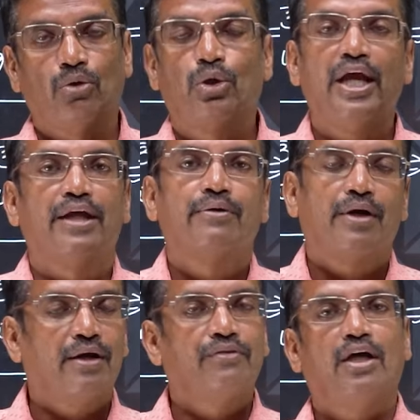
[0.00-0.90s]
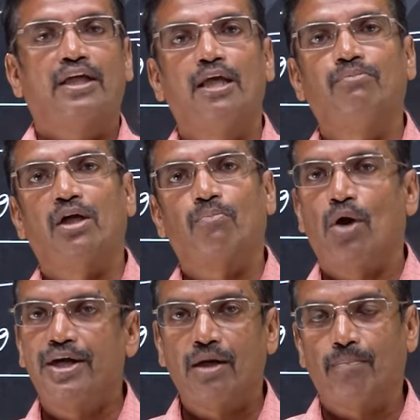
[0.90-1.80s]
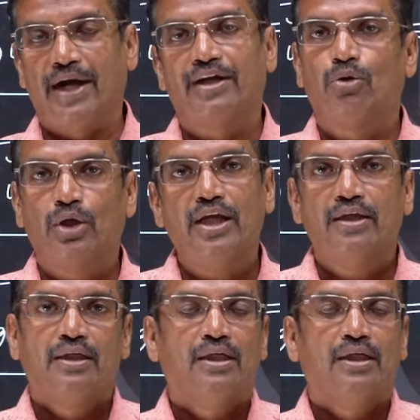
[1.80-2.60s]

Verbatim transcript: Okay, keep that point in mind. Okay.